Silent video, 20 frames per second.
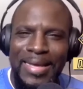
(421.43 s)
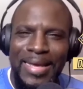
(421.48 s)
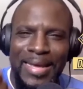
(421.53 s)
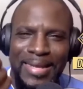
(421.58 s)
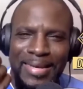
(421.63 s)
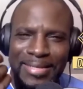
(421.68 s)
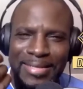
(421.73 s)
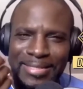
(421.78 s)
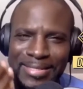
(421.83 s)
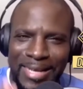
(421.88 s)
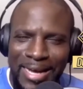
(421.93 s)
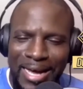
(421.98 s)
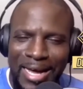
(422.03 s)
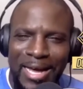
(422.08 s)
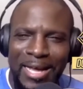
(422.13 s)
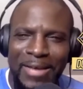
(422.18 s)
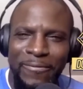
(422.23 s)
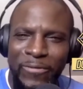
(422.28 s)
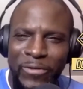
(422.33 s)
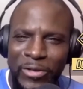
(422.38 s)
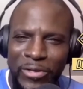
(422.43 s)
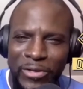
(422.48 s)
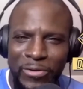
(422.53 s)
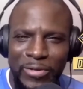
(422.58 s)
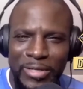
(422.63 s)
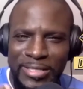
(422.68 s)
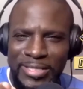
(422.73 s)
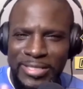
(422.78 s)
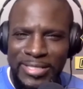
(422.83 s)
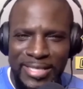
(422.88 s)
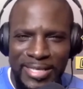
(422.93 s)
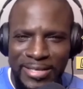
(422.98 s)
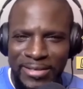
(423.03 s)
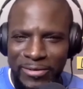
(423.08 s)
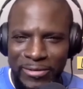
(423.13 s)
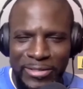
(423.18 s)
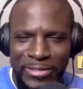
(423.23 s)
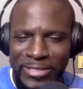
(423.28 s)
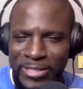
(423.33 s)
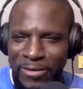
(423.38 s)
And it's time for you to see
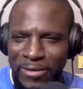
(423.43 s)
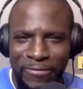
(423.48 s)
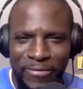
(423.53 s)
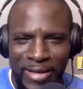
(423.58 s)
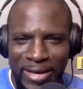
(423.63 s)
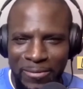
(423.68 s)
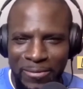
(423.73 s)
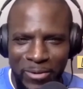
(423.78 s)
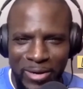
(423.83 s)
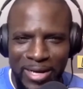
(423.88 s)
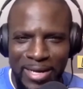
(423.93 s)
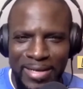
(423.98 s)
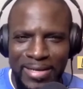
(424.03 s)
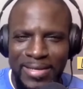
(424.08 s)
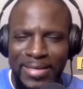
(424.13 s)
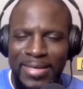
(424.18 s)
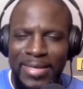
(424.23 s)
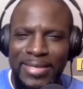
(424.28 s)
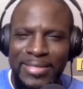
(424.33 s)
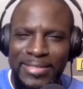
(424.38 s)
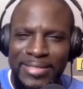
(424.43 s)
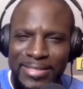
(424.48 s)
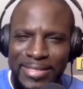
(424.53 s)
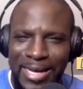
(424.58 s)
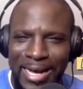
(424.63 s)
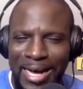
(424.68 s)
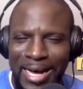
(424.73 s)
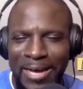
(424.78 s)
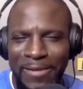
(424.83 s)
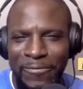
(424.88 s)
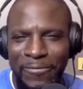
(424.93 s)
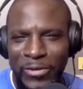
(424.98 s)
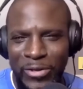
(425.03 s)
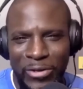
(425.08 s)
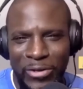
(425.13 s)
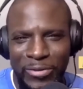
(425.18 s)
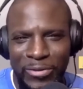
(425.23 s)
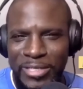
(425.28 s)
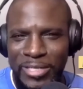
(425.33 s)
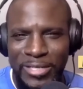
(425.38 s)
yourself that way. It's time for
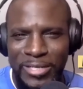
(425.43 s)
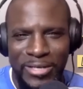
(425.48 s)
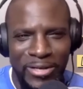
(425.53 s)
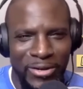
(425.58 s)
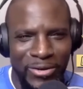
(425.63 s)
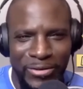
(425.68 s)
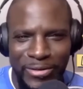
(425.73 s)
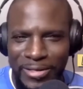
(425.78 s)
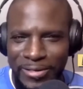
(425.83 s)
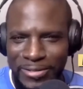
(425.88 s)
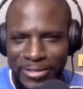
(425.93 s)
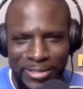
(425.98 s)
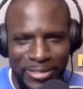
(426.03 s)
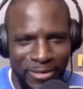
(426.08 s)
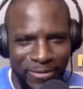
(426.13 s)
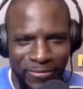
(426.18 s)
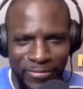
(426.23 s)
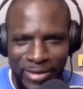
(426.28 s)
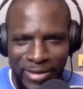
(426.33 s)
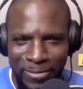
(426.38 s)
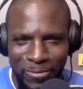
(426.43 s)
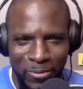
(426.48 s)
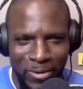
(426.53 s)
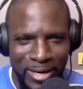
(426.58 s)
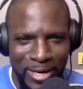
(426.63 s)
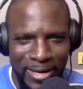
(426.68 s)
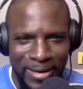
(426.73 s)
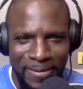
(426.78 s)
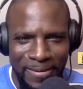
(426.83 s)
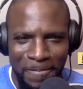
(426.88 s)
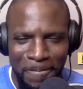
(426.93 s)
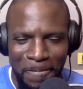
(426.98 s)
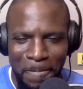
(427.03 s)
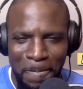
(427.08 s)
you to know yourself that way.